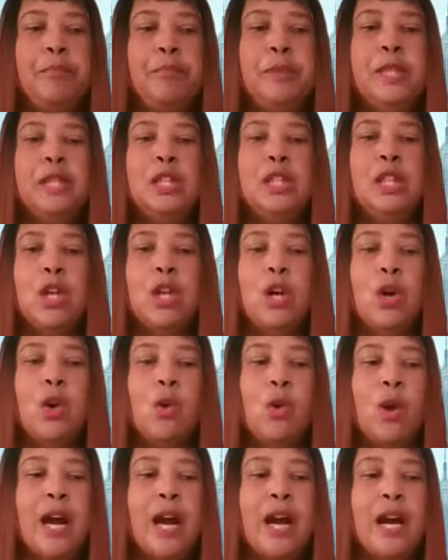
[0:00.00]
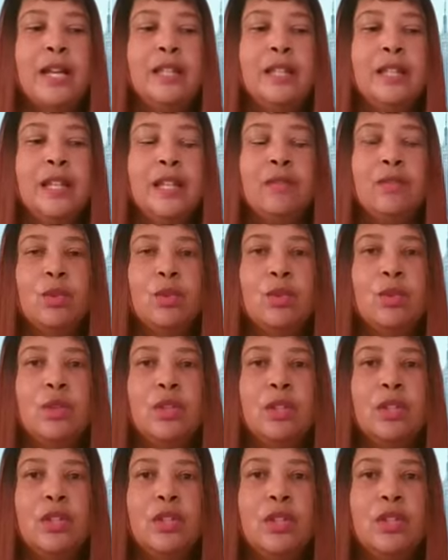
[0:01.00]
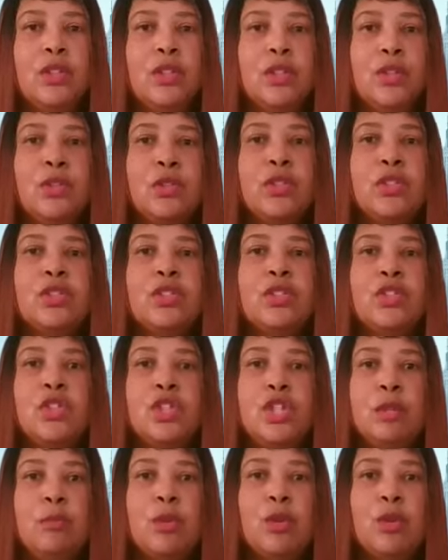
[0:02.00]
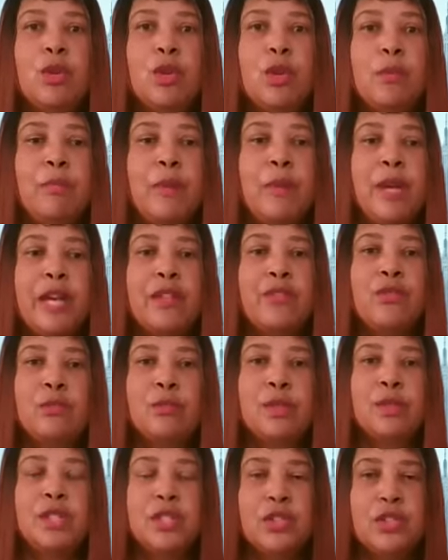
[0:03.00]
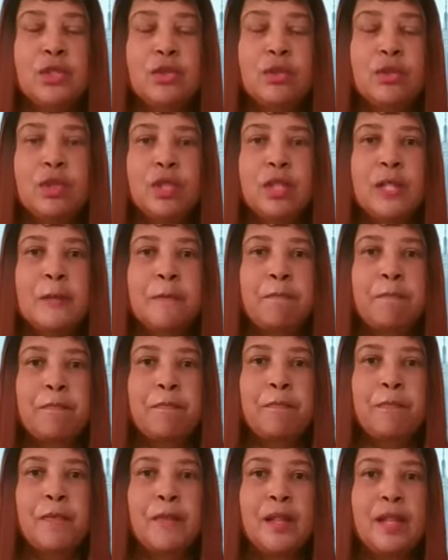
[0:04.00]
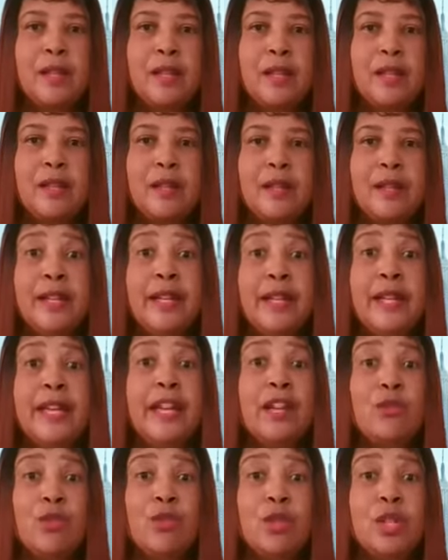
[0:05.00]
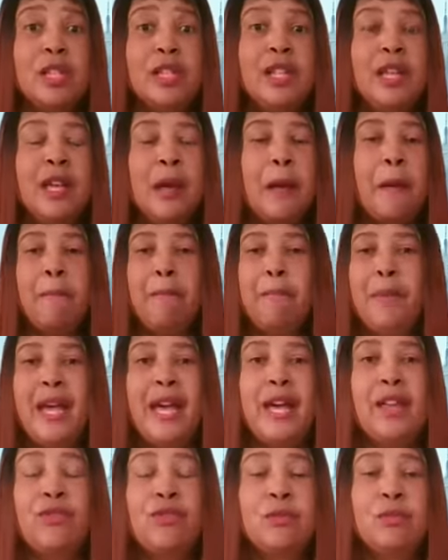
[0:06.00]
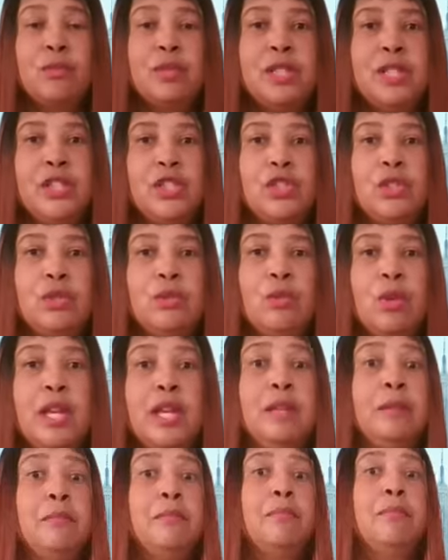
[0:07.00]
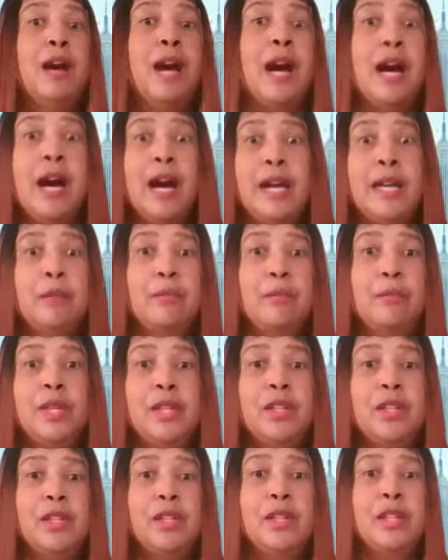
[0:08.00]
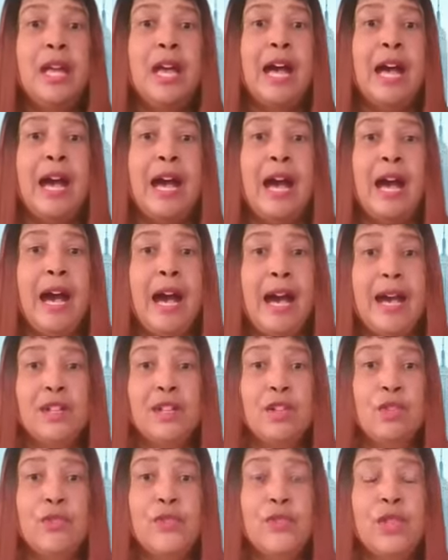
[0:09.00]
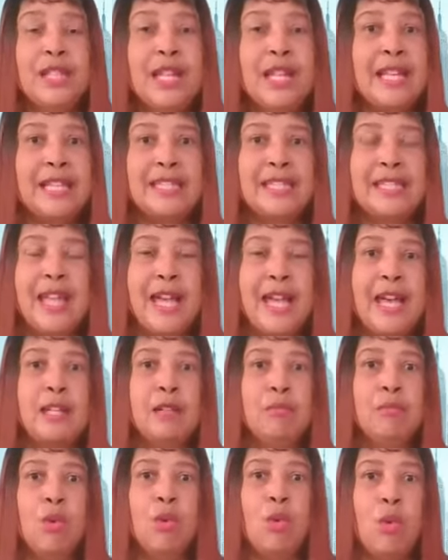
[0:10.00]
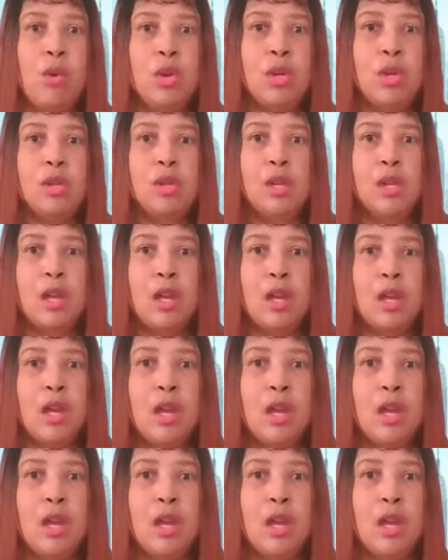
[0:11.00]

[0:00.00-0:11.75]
below eye level. You get the cheaper bathroom tissue. And really, bathroom tissue, in my opinion, I don't feel like it's that important